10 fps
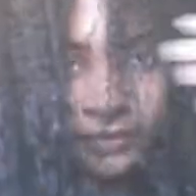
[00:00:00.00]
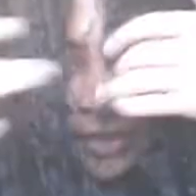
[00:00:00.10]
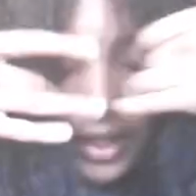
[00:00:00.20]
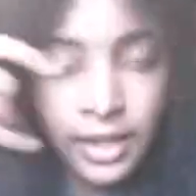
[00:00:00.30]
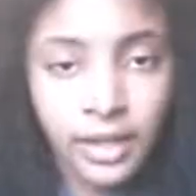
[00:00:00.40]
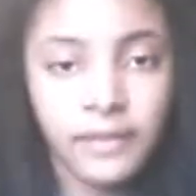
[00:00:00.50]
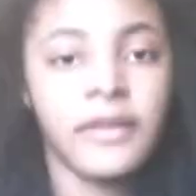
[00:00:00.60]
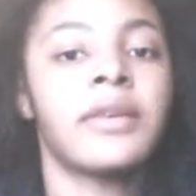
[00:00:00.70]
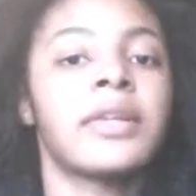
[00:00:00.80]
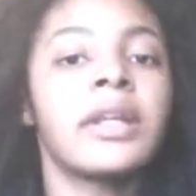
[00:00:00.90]
Yay, I
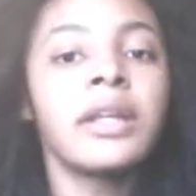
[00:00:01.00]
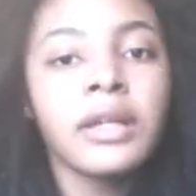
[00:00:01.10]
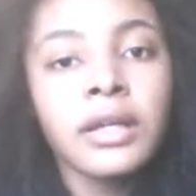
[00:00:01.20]
found it.